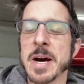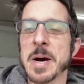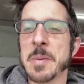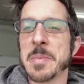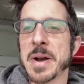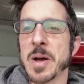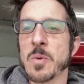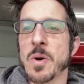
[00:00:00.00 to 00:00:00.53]

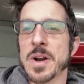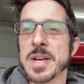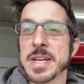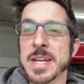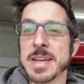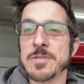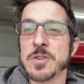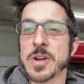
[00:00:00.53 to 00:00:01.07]
Uh, but I wanted
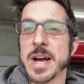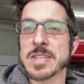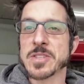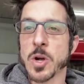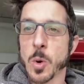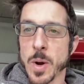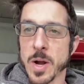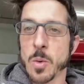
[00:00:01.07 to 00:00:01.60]
to give you
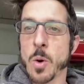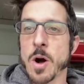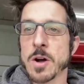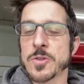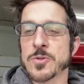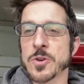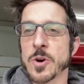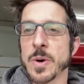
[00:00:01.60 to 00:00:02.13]
guys a quick
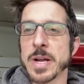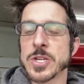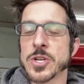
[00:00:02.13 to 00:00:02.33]
walkthrough